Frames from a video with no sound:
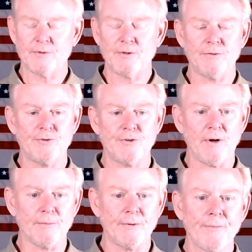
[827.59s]
to
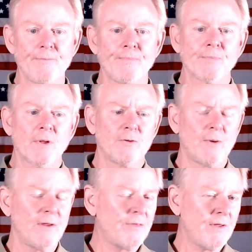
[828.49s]
jump. So
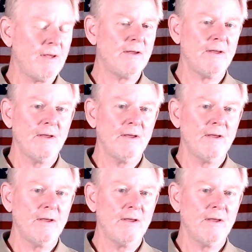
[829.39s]
I think